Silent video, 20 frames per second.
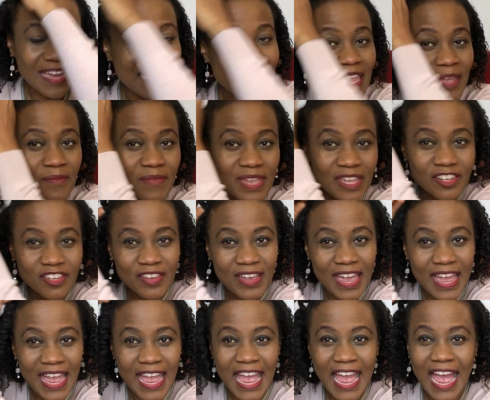he made your
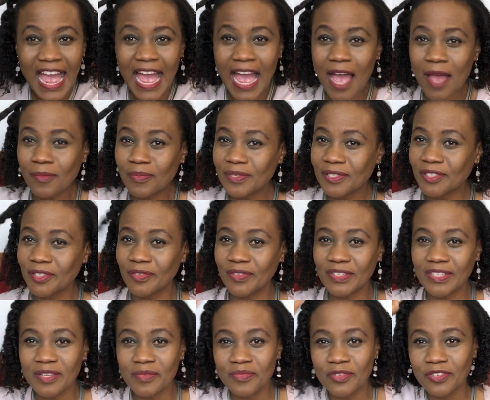hair
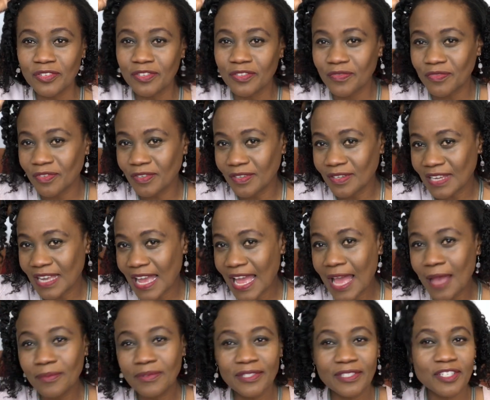absolutely beautiful,
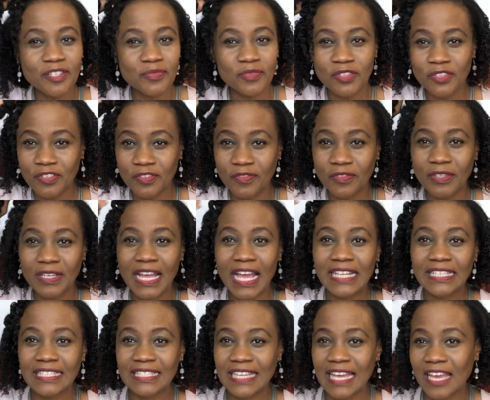
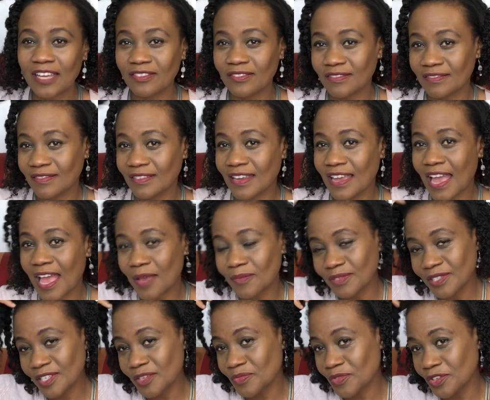hands down,
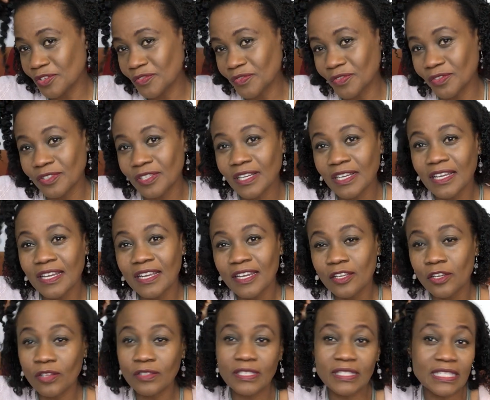absolutely beautiful.
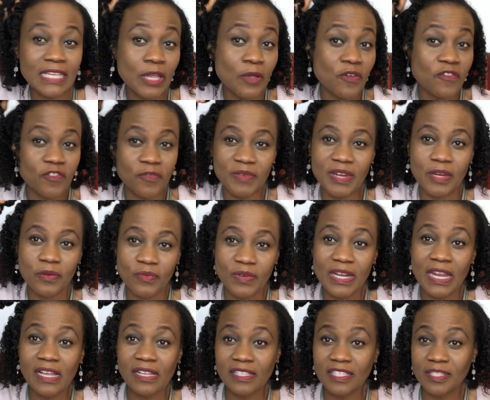Not to take away from anyone
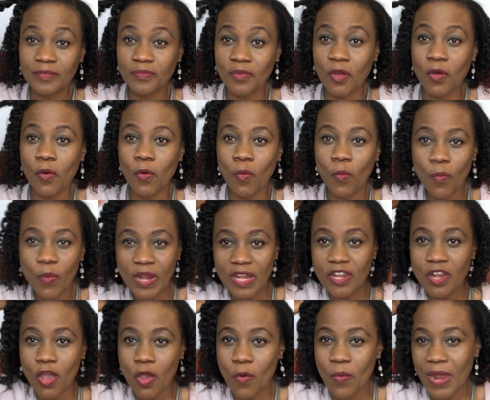else, but we
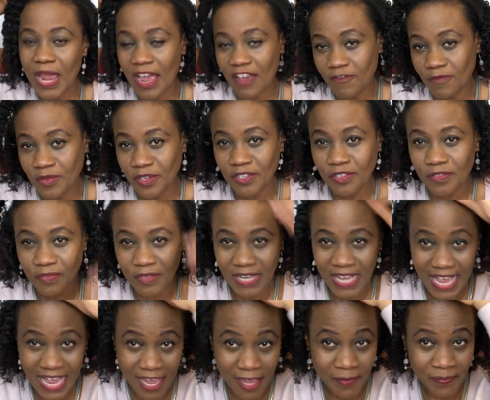know we have beautiful
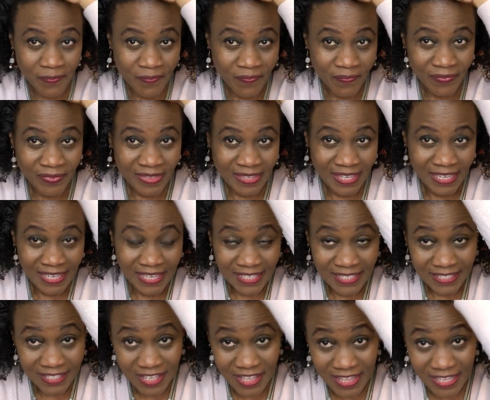hair.
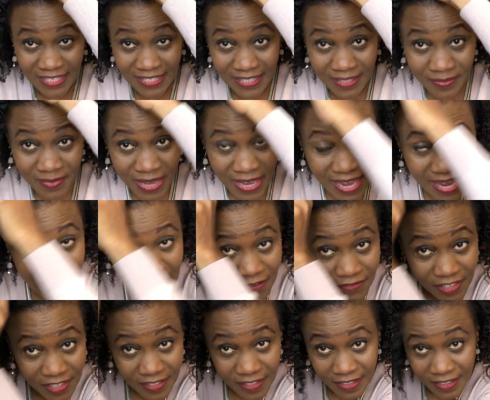So this is my hair, I've
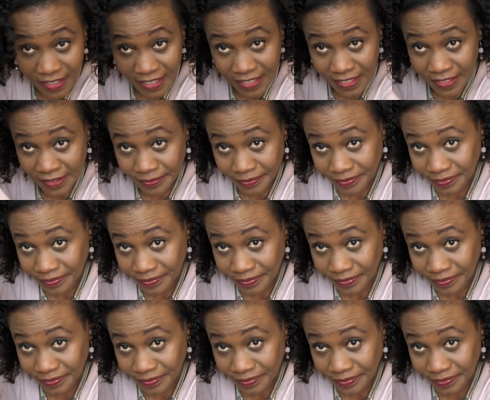just undone it.